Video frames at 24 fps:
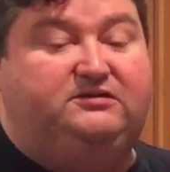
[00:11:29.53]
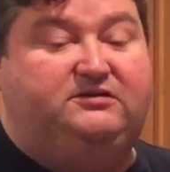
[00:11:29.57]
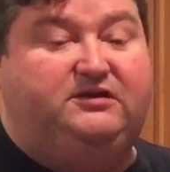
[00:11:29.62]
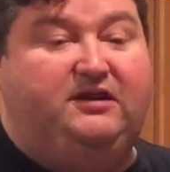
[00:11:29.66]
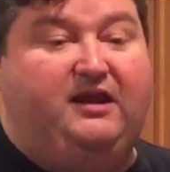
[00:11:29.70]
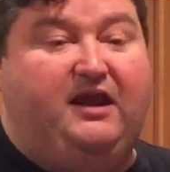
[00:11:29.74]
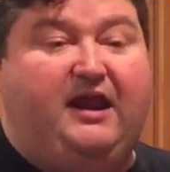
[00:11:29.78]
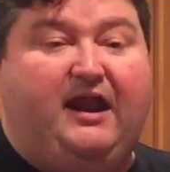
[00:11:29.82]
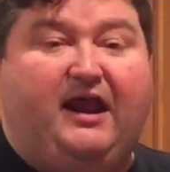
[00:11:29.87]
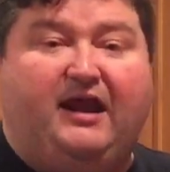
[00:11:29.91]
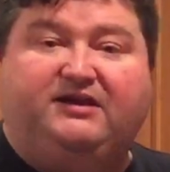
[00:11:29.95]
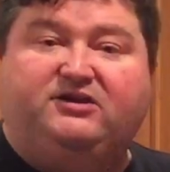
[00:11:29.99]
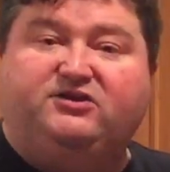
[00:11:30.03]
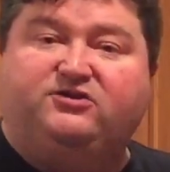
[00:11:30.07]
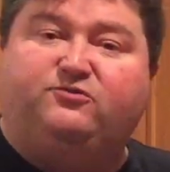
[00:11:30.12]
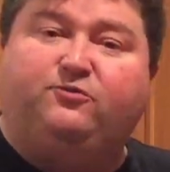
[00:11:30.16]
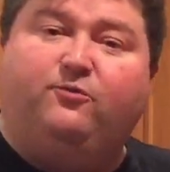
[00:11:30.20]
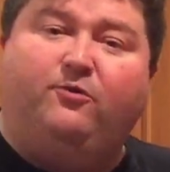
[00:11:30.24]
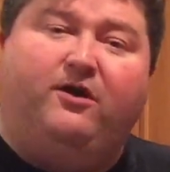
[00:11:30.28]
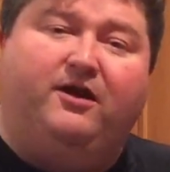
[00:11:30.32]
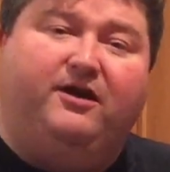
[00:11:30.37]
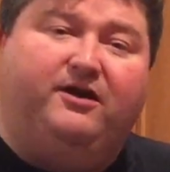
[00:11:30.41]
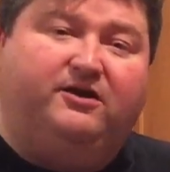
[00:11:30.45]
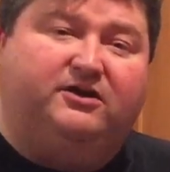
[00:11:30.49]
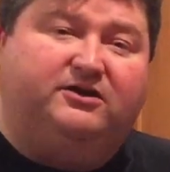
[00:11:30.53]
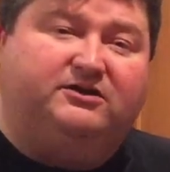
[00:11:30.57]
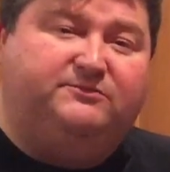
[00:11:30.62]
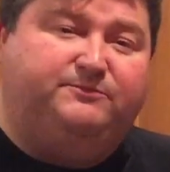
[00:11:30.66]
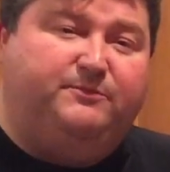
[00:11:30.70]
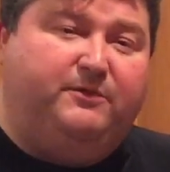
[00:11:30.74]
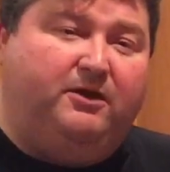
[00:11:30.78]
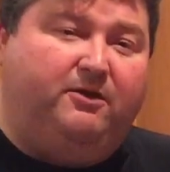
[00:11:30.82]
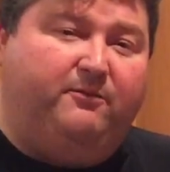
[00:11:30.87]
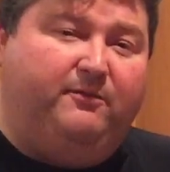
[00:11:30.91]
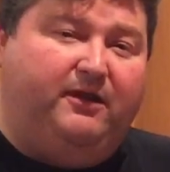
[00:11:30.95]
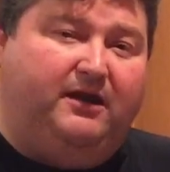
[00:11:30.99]
and I just wanted to
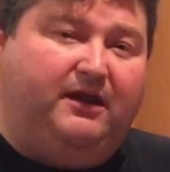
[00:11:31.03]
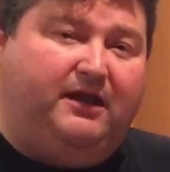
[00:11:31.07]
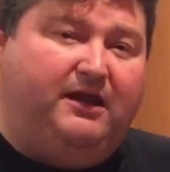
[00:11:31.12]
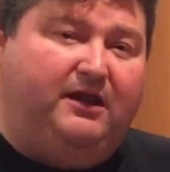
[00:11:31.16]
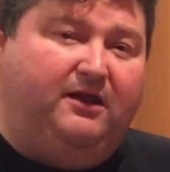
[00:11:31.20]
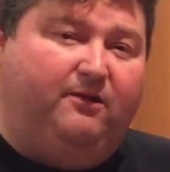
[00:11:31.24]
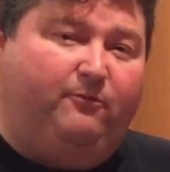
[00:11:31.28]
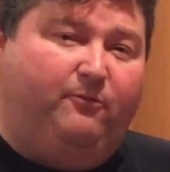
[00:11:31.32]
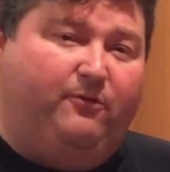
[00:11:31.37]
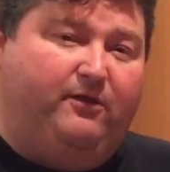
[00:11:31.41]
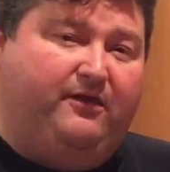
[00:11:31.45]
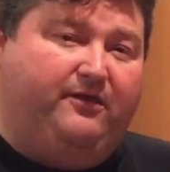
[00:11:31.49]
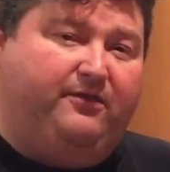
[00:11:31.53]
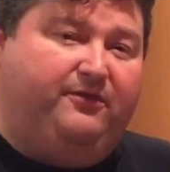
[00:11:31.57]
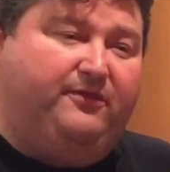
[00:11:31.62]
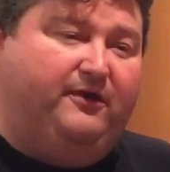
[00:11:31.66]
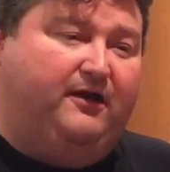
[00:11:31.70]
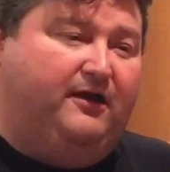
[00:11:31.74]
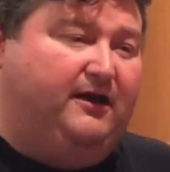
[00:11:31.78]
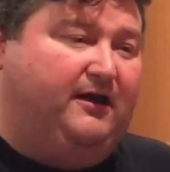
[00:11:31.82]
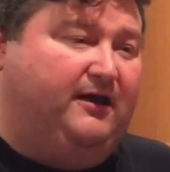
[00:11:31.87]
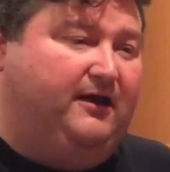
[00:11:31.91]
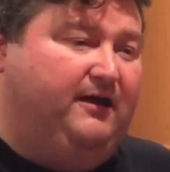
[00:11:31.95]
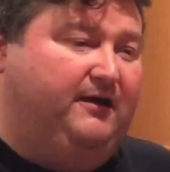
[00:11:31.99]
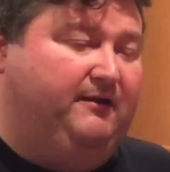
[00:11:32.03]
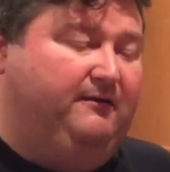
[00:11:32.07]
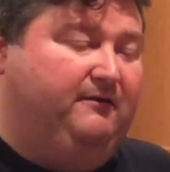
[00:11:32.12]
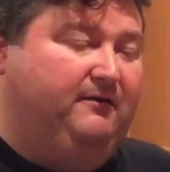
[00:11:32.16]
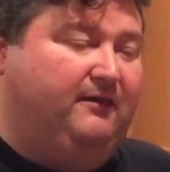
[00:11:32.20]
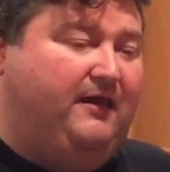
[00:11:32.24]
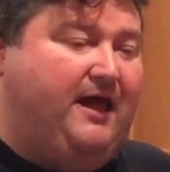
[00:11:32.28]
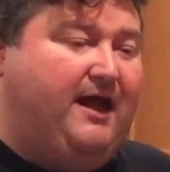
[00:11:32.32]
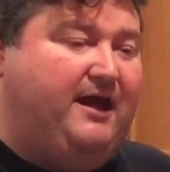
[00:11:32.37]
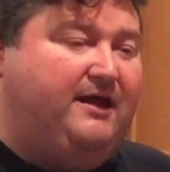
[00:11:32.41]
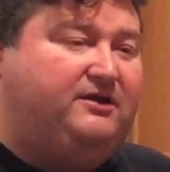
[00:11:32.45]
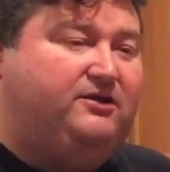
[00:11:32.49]
experiment again with
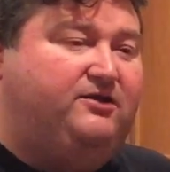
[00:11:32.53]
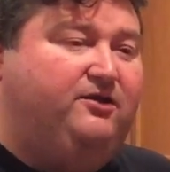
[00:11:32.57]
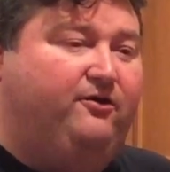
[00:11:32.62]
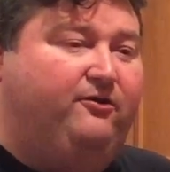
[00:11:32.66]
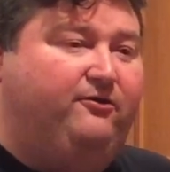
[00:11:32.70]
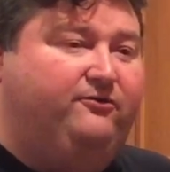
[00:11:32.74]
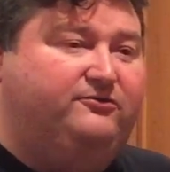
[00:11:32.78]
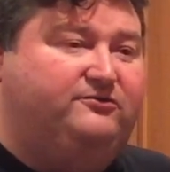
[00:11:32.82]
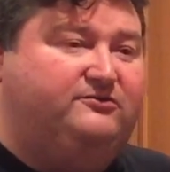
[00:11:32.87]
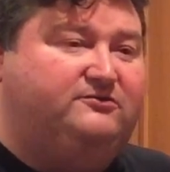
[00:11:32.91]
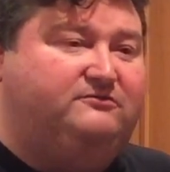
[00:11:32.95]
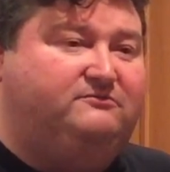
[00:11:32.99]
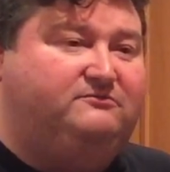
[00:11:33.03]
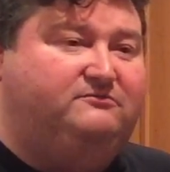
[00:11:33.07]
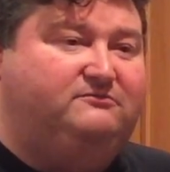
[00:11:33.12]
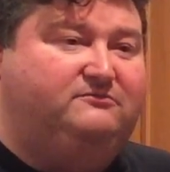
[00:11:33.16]
lactose,